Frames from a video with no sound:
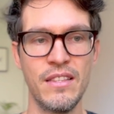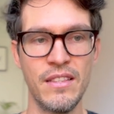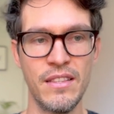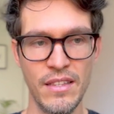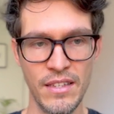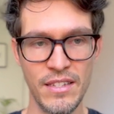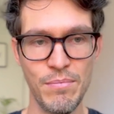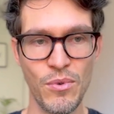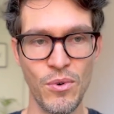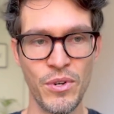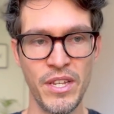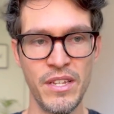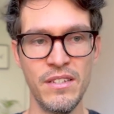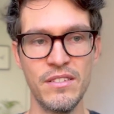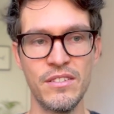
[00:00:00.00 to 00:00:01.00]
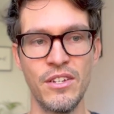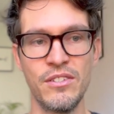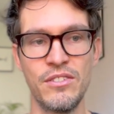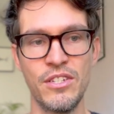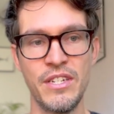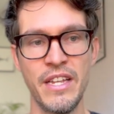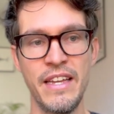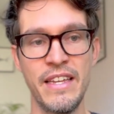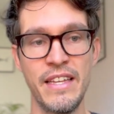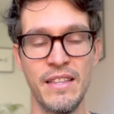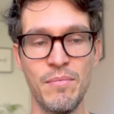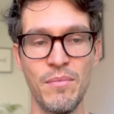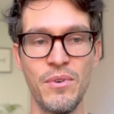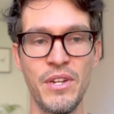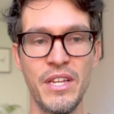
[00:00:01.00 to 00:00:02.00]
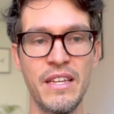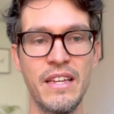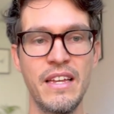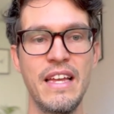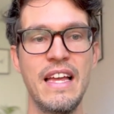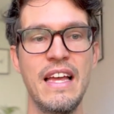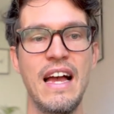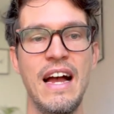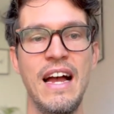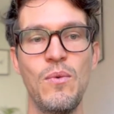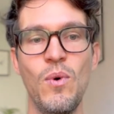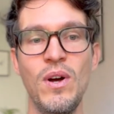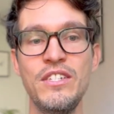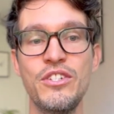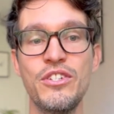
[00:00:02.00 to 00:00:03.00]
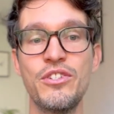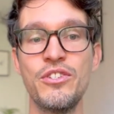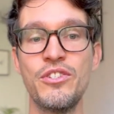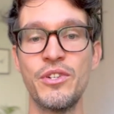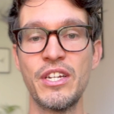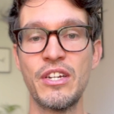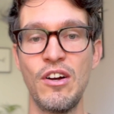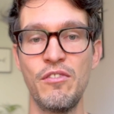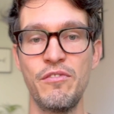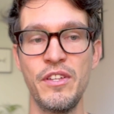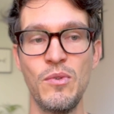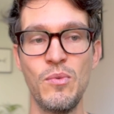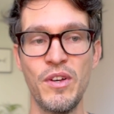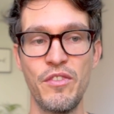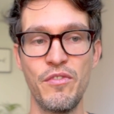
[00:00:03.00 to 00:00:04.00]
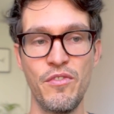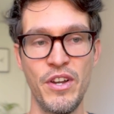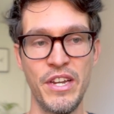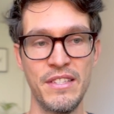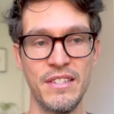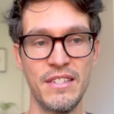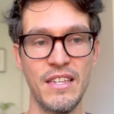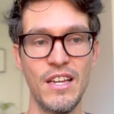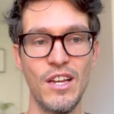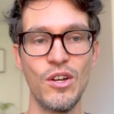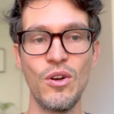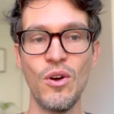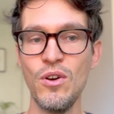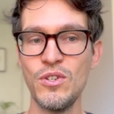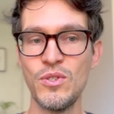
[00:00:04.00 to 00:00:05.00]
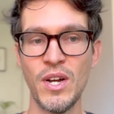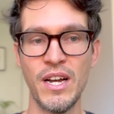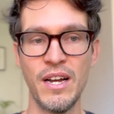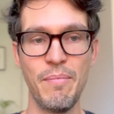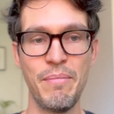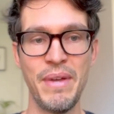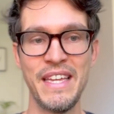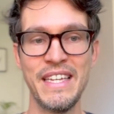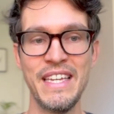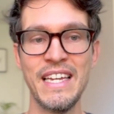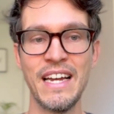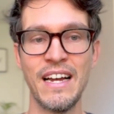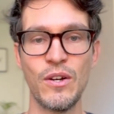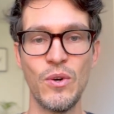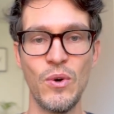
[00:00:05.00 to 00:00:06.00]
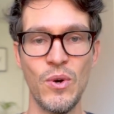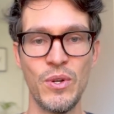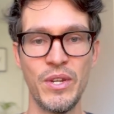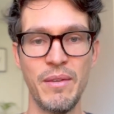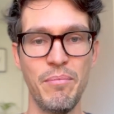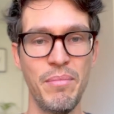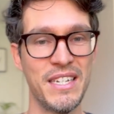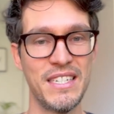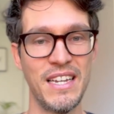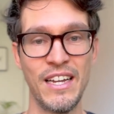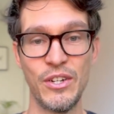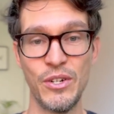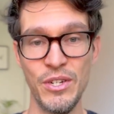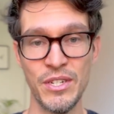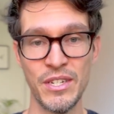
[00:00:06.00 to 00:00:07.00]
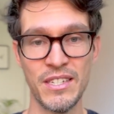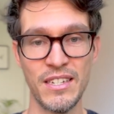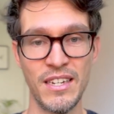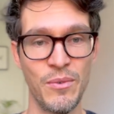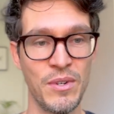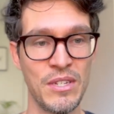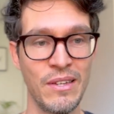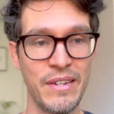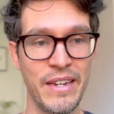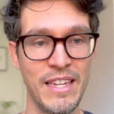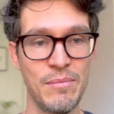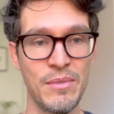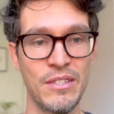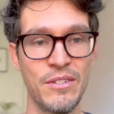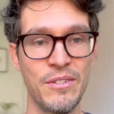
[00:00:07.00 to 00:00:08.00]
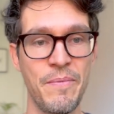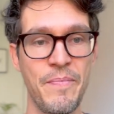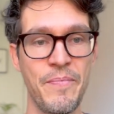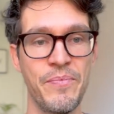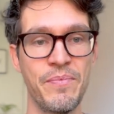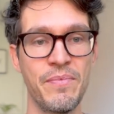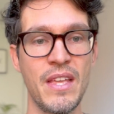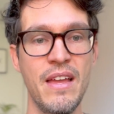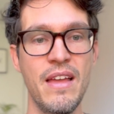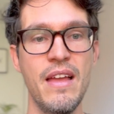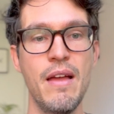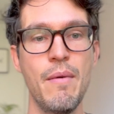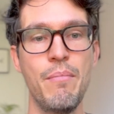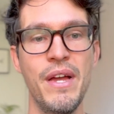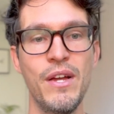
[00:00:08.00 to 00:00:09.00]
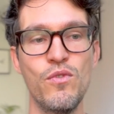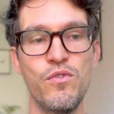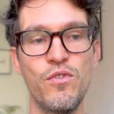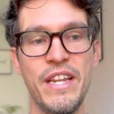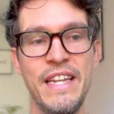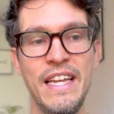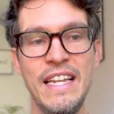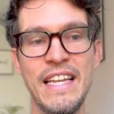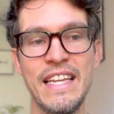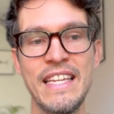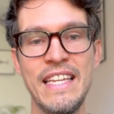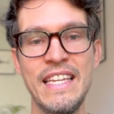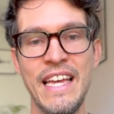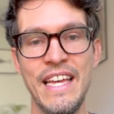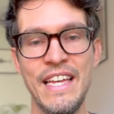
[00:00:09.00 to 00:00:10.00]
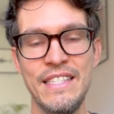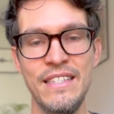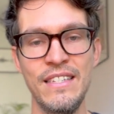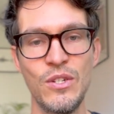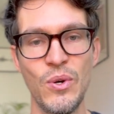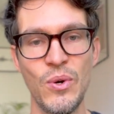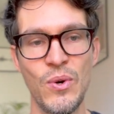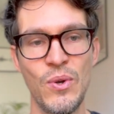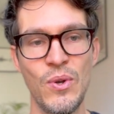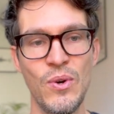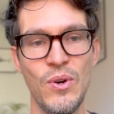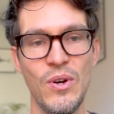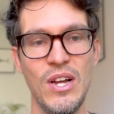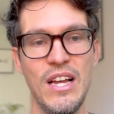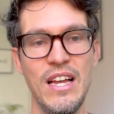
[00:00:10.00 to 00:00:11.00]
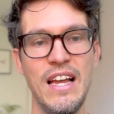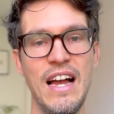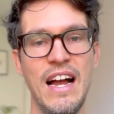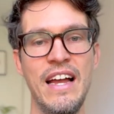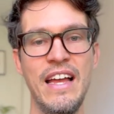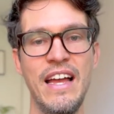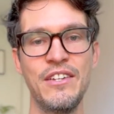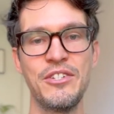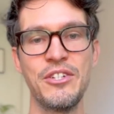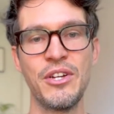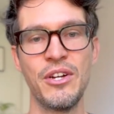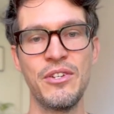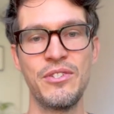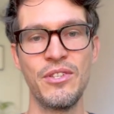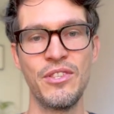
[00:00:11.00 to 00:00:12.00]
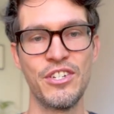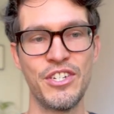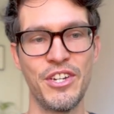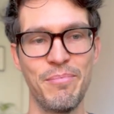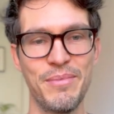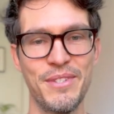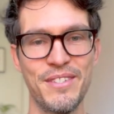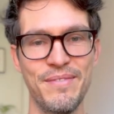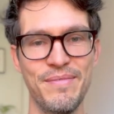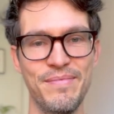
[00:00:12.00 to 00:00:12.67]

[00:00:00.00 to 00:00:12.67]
This morning, so today in the morning, I wanted to drink coffee with friends. Kodwa bengingakhoni, but I couldn't. I was not able to. Bekufanele ngiye ezitolo. I had to go to the shops.